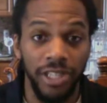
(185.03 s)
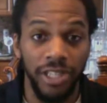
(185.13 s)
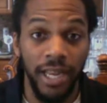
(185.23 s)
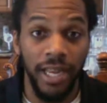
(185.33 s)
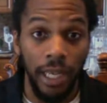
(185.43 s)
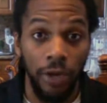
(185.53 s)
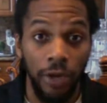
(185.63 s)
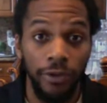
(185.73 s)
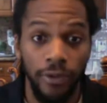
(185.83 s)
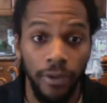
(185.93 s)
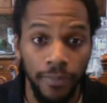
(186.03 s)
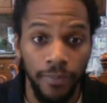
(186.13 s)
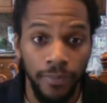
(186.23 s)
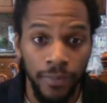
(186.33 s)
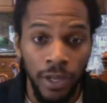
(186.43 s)
and learn from.
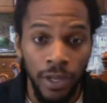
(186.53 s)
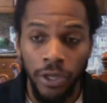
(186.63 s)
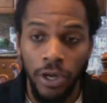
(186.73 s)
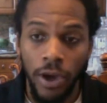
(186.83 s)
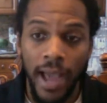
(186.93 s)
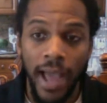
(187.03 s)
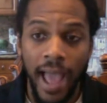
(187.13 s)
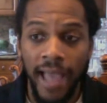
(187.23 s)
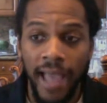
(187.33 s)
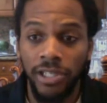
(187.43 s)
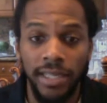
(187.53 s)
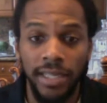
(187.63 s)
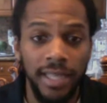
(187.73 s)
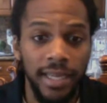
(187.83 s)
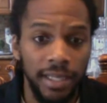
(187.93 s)
I actually
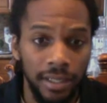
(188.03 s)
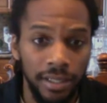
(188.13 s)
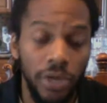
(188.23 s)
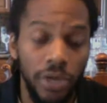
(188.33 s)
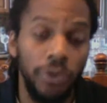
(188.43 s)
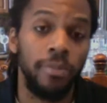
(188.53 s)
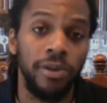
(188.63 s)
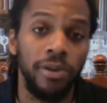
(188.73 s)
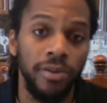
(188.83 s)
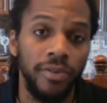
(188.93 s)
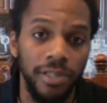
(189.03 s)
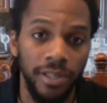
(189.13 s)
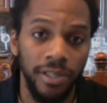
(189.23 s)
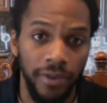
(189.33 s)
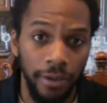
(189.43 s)
attended Stony Brook University,
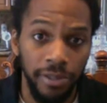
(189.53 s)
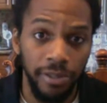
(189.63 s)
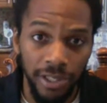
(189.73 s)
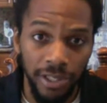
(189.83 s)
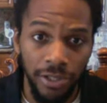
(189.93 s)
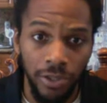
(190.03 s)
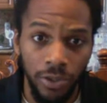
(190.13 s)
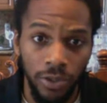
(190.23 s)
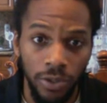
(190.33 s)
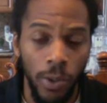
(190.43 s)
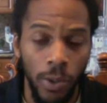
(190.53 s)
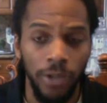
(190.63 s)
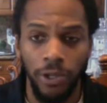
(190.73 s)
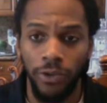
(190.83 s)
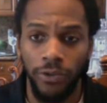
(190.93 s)
a very prestigious school, well
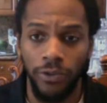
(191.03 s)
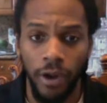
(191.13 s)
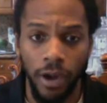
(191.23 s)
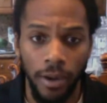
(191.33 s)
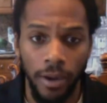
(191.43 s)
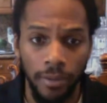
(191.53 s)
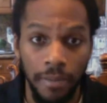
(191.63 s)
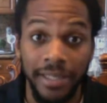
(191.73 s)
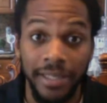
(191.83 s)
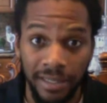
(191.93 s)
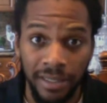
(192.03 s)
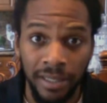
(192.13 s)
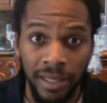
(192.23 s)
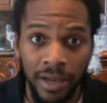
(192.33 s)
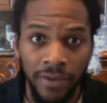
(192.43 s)
known for medicine,
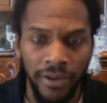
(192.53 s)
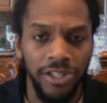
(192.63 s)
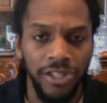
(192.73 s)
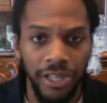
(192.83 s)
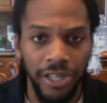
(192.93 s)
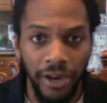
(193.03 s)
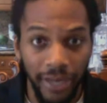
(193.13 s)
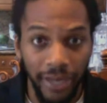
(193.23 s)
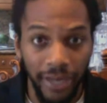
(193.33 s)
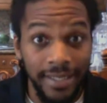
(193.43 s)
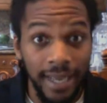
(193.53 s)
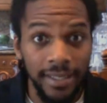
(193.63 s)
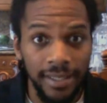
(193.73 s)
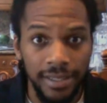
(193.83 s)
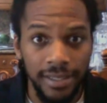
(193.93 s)
for engineering and
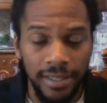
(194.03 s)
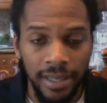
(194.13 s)
sciences.